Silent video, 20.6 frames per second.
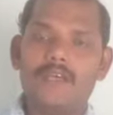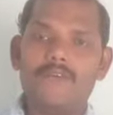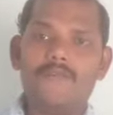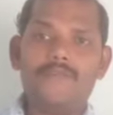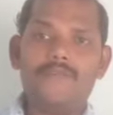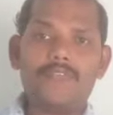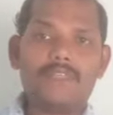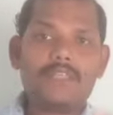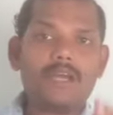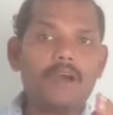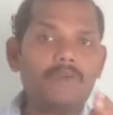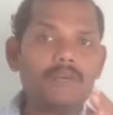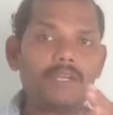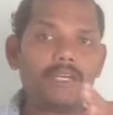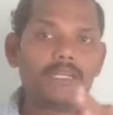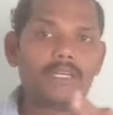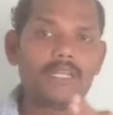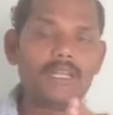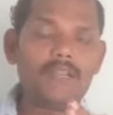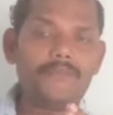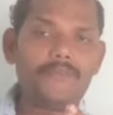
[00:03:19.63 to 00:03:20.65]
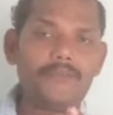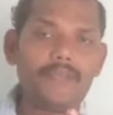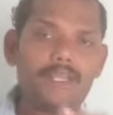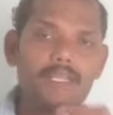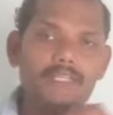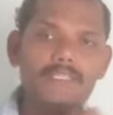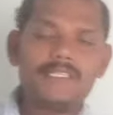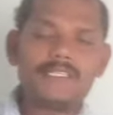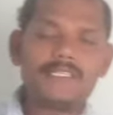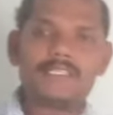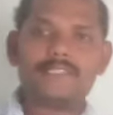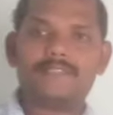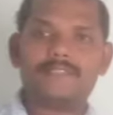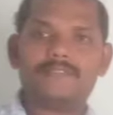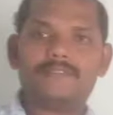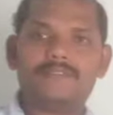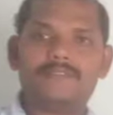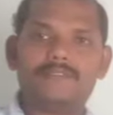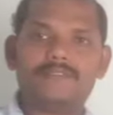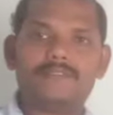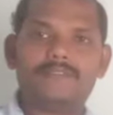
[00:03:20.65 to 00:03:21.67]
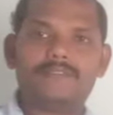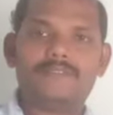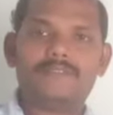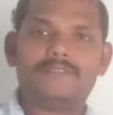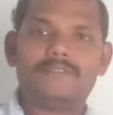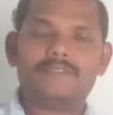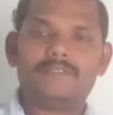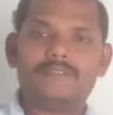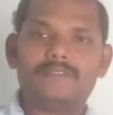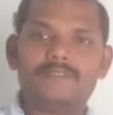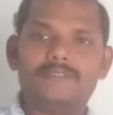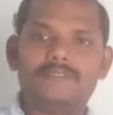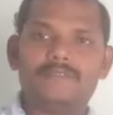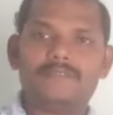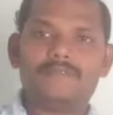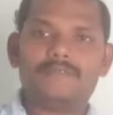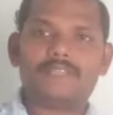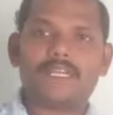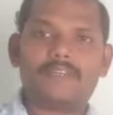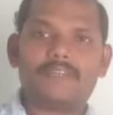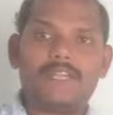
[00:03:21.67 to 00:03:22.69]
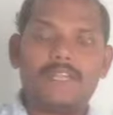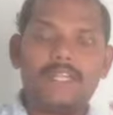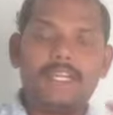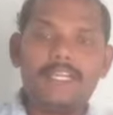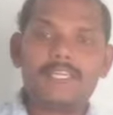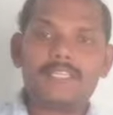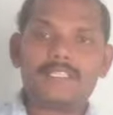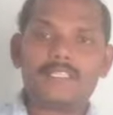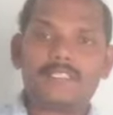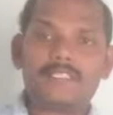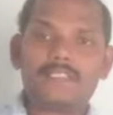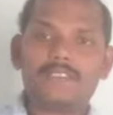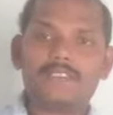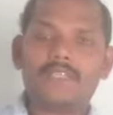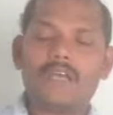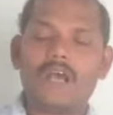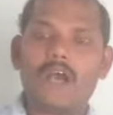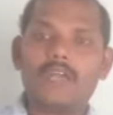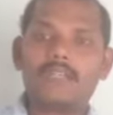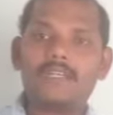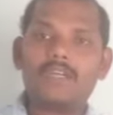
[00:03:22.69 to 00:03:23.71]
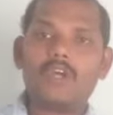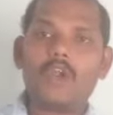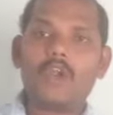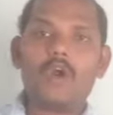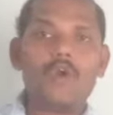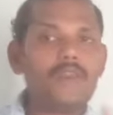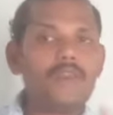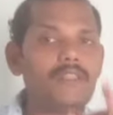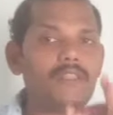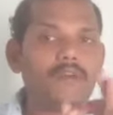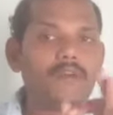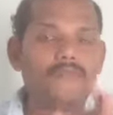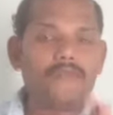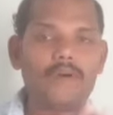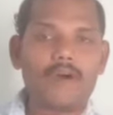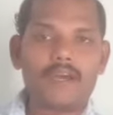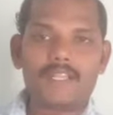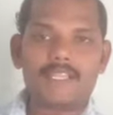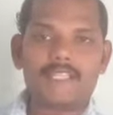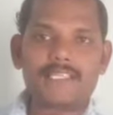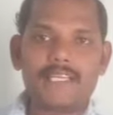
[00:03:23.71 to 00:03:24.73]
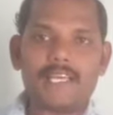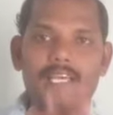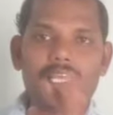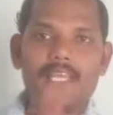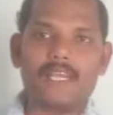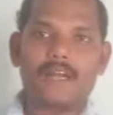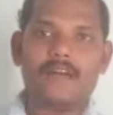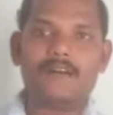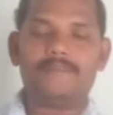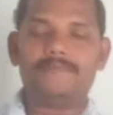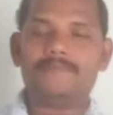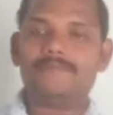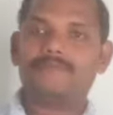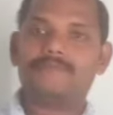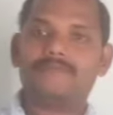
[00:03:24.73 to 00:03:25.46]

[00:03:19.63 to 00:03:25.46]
Without interference, the trees are grown in the forest area,